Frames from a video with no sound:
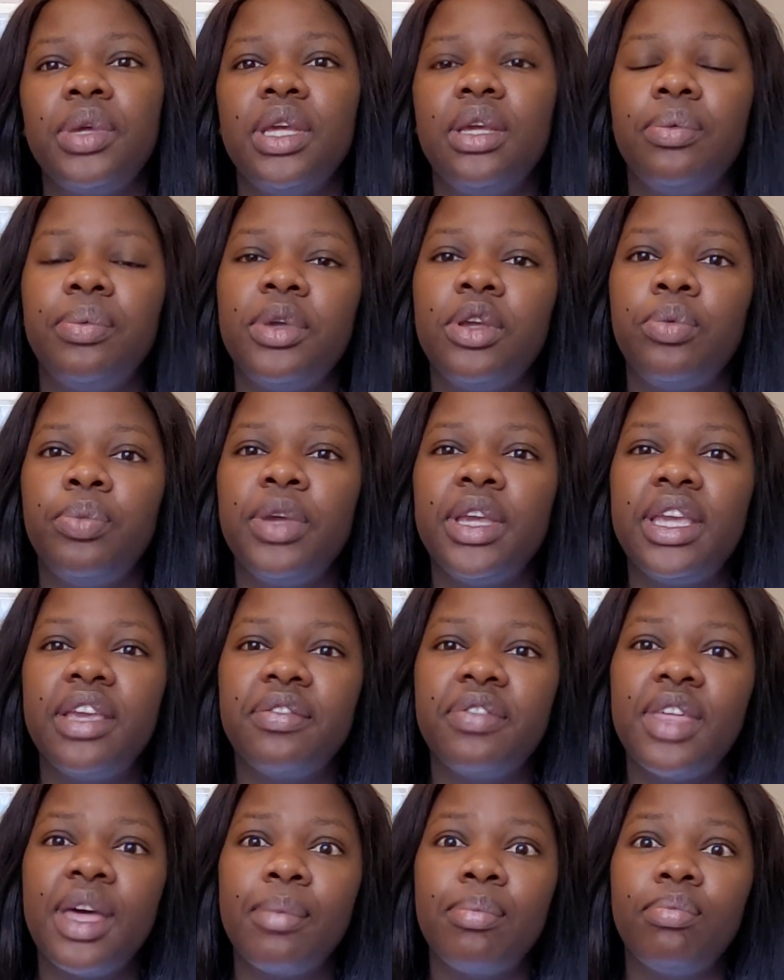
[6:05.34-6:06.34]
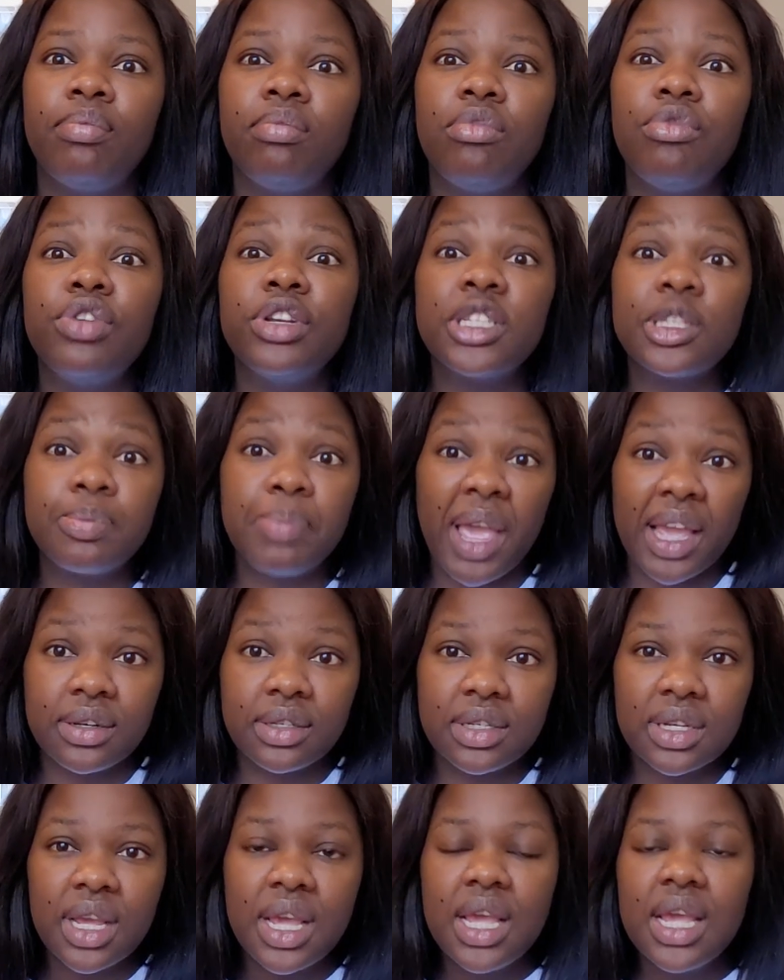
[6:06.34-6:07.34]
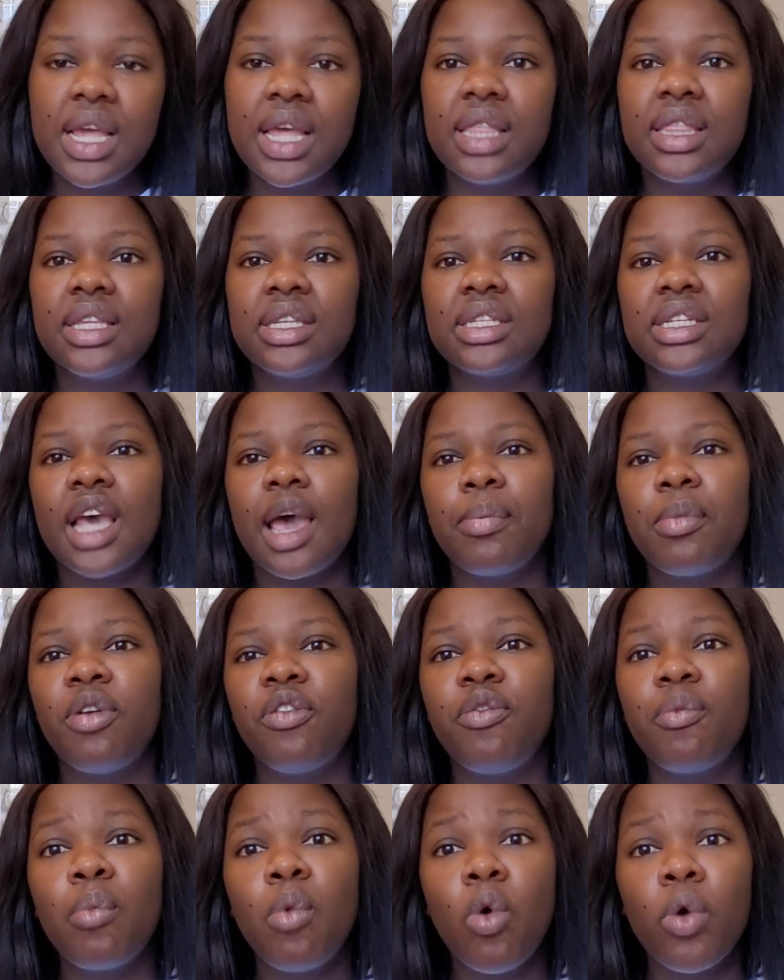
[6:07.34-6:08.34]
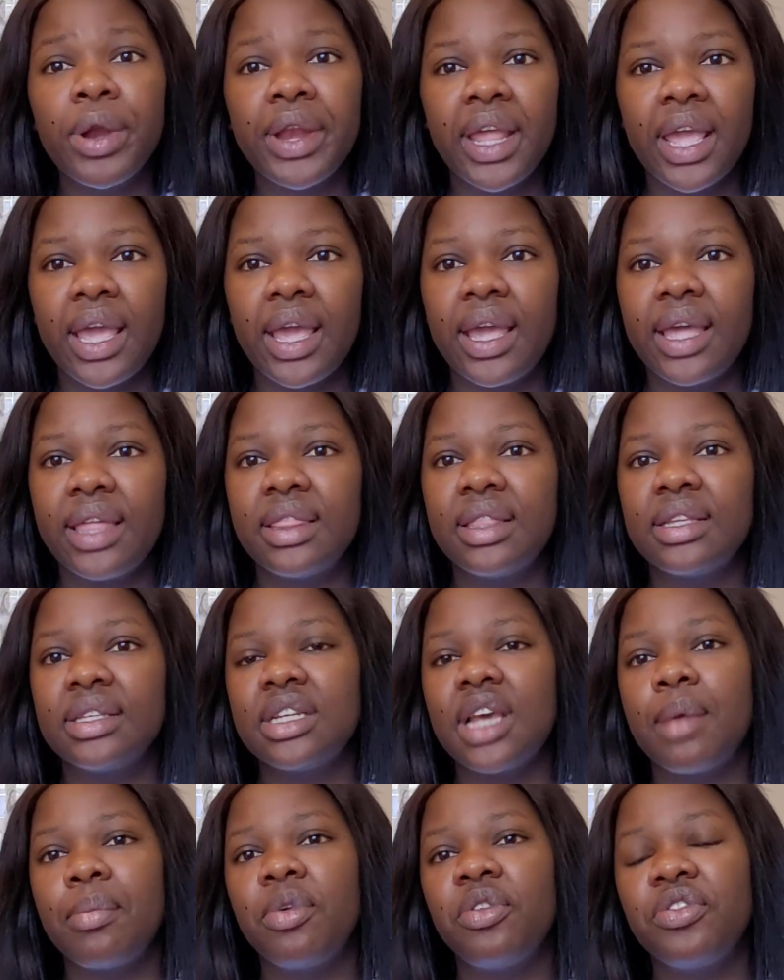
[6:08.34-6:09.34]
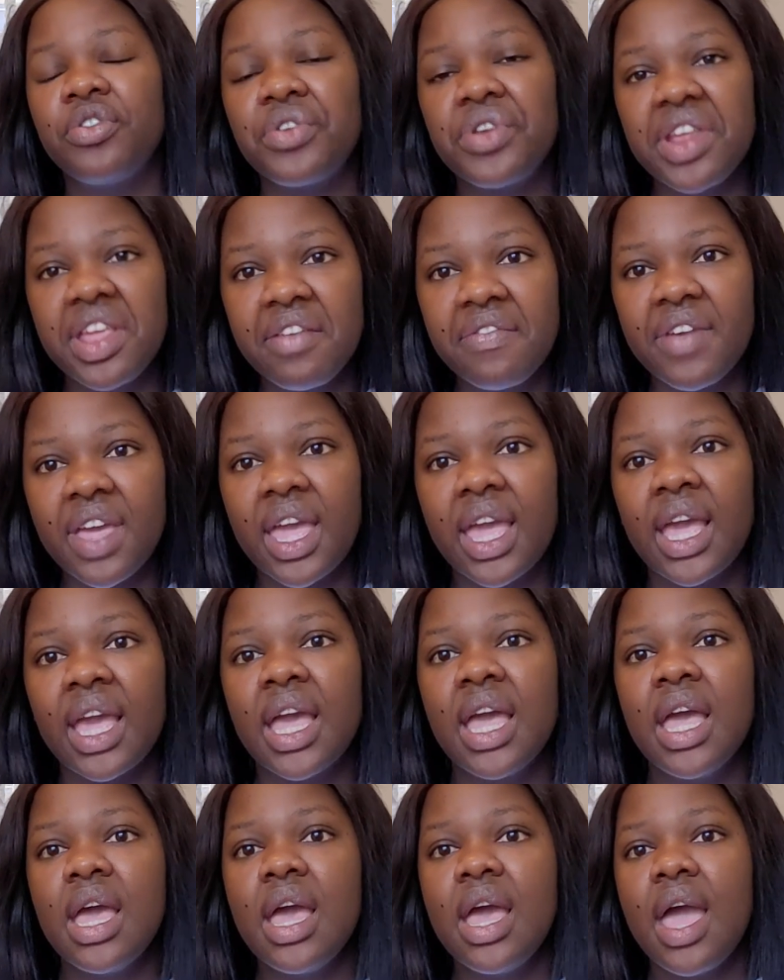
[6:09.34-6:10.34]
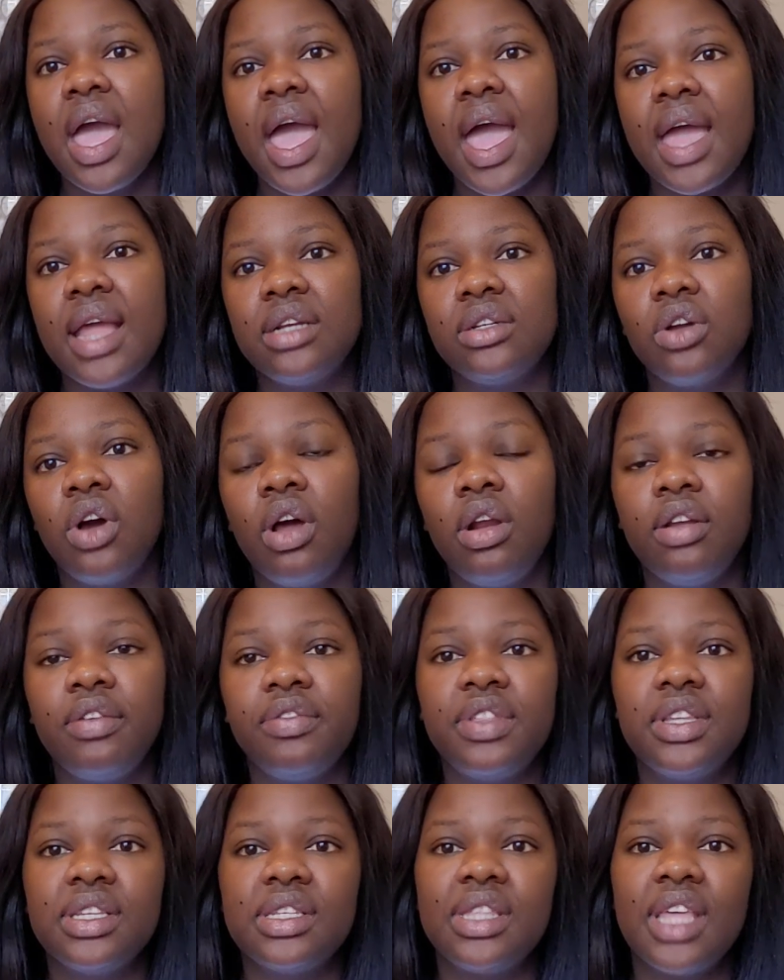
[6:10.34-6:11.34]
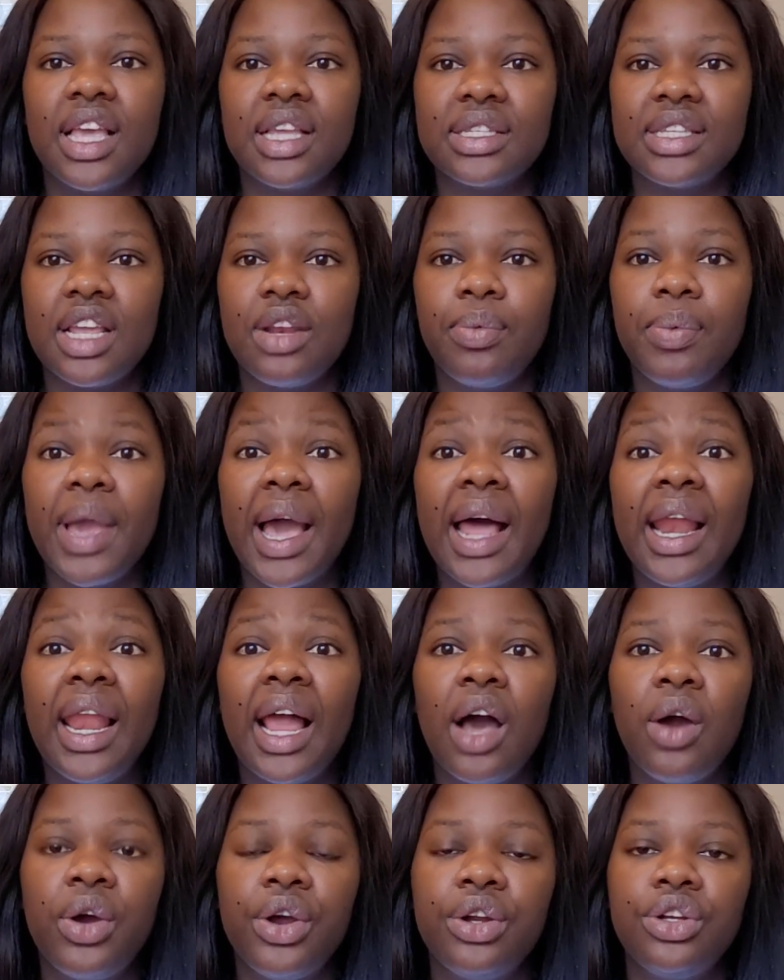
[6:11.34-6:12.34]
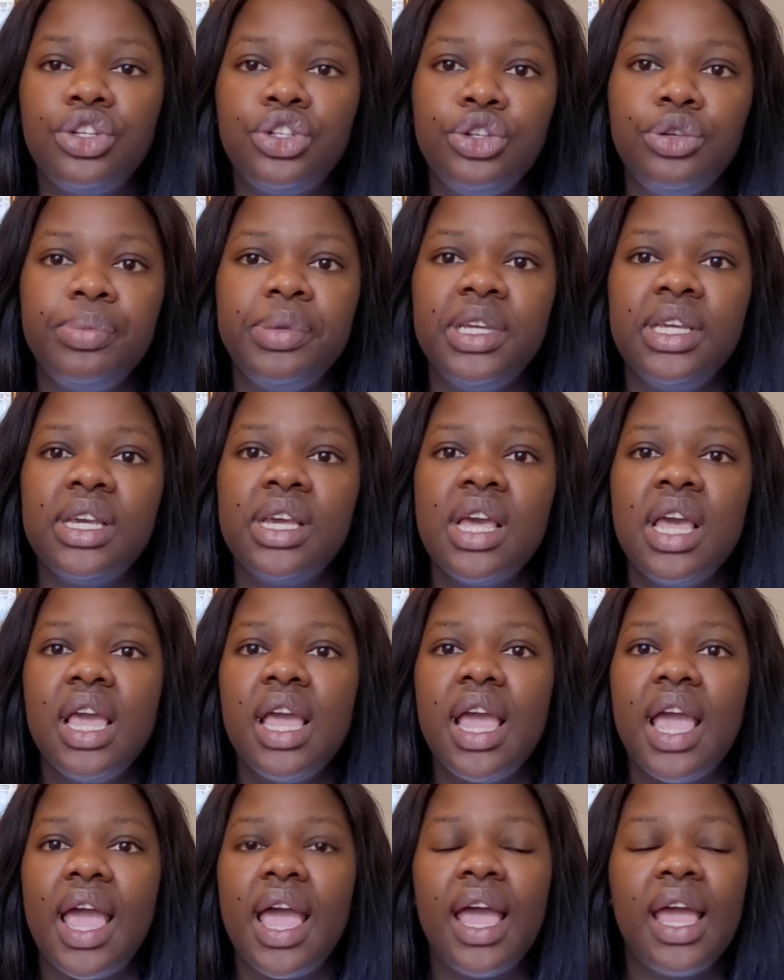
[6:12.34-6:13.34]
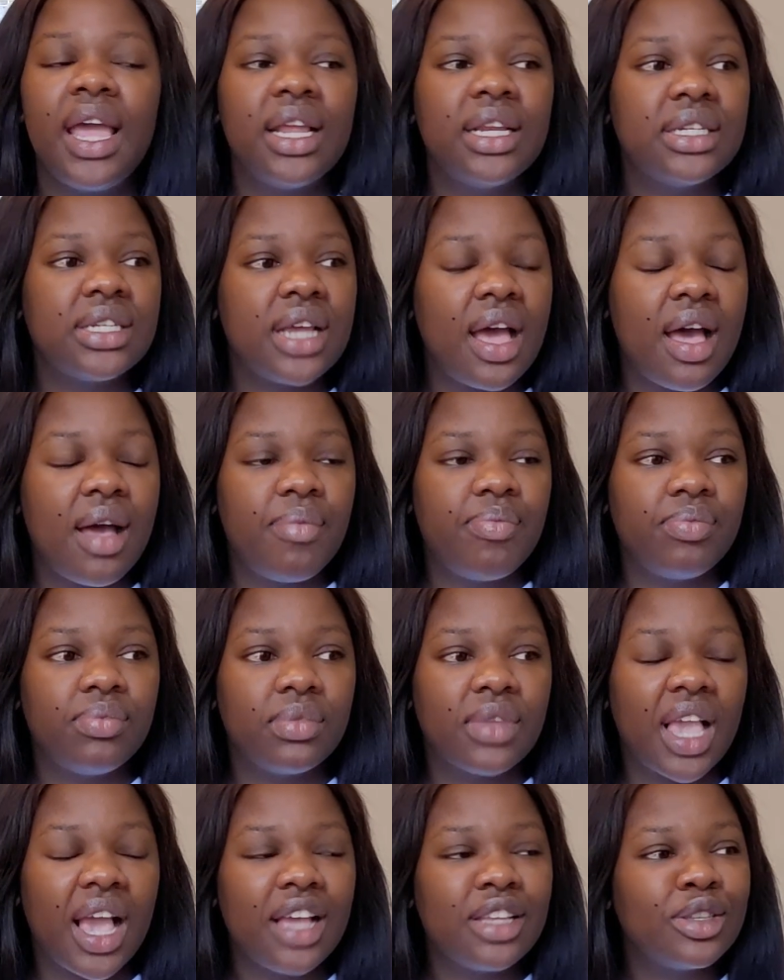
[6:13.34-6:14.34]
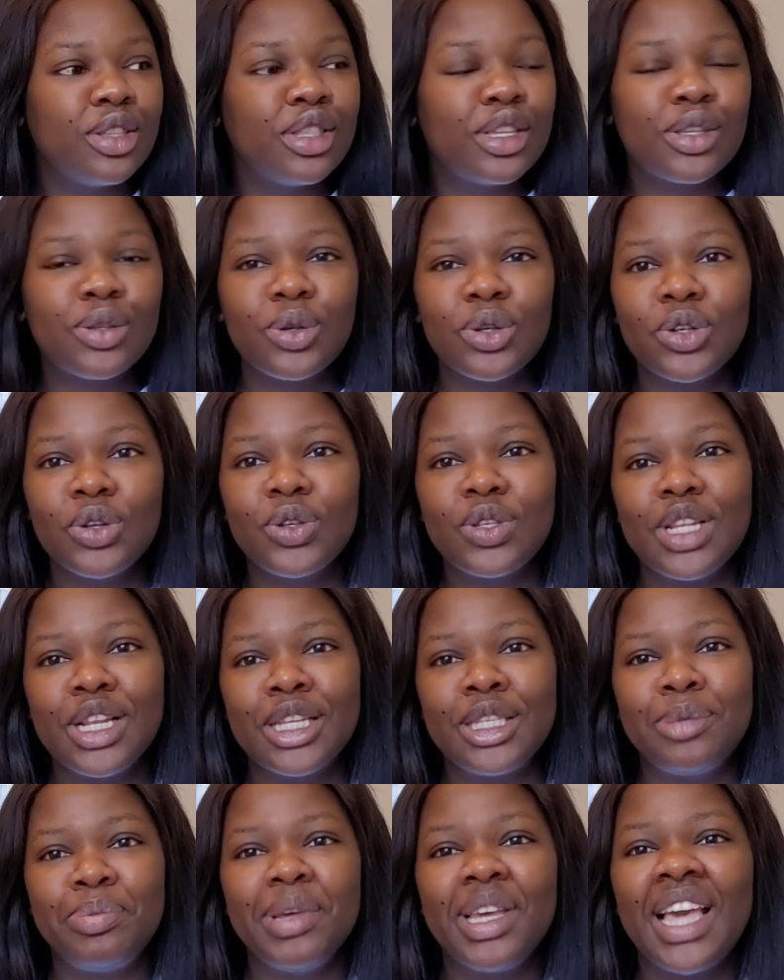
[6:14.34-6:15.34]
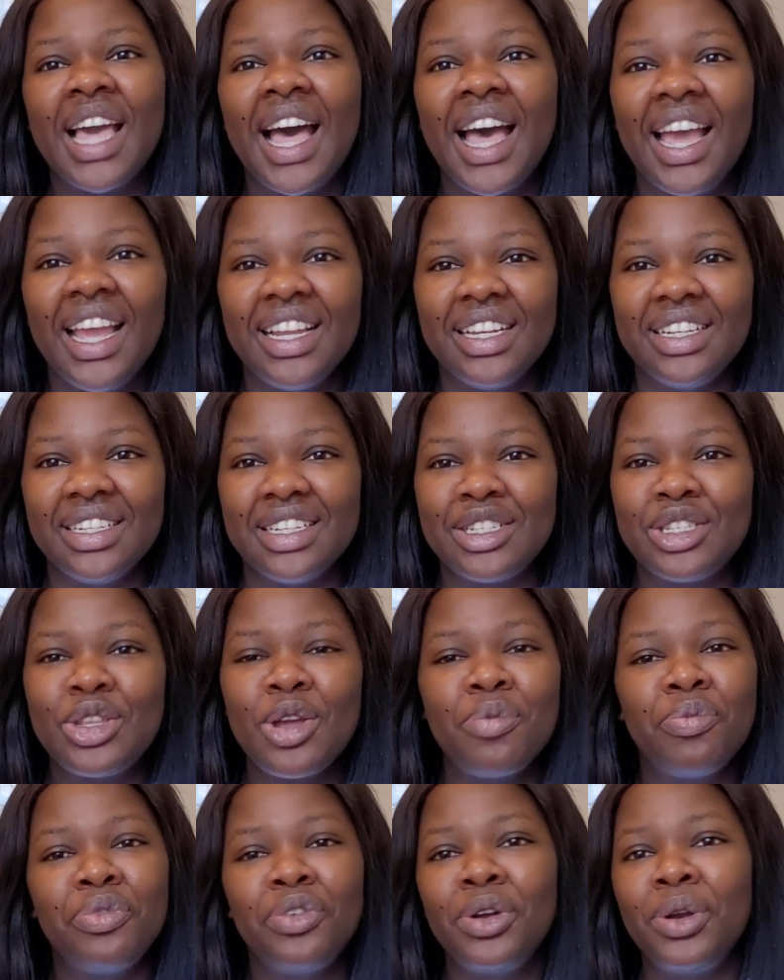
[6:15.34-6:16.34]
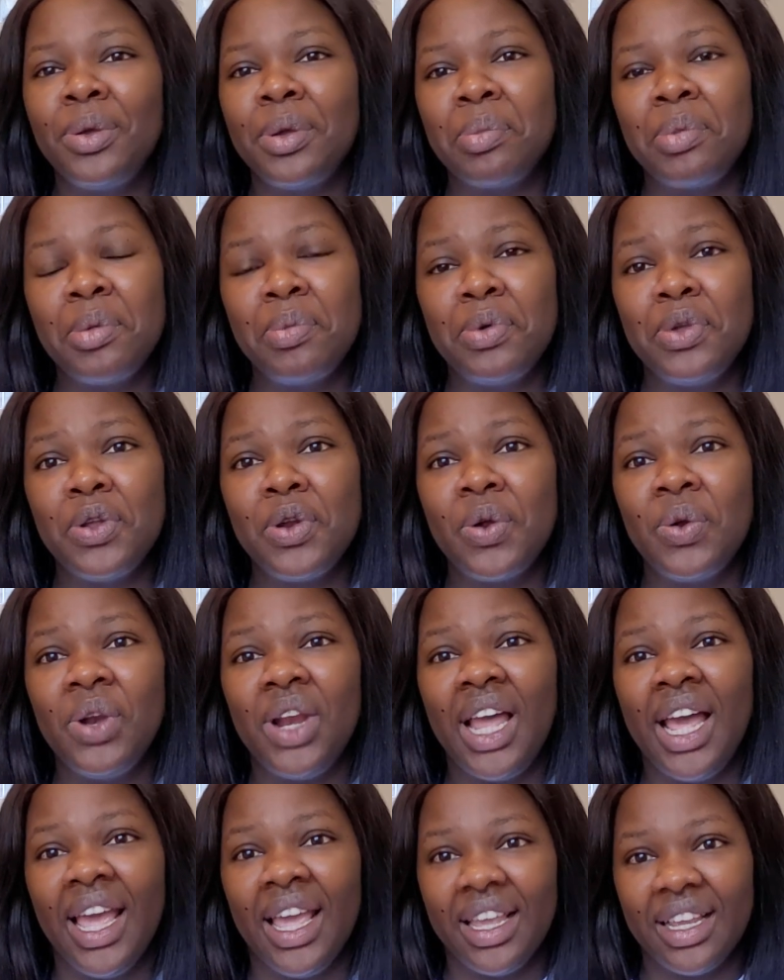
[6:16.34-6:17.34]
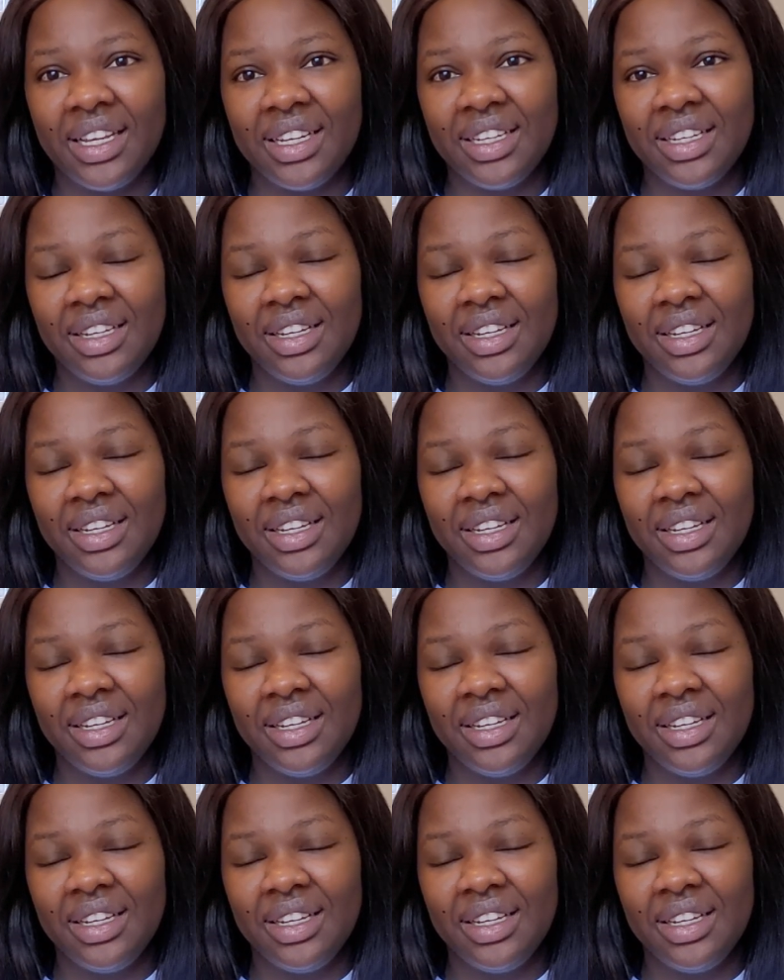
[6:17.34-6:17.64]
we, we, we give them respect in this time of mourning, in this time of grieving, and all of these things, and we allow her to be. And um, guys on the socials, let's be kind. Stop following people you don't like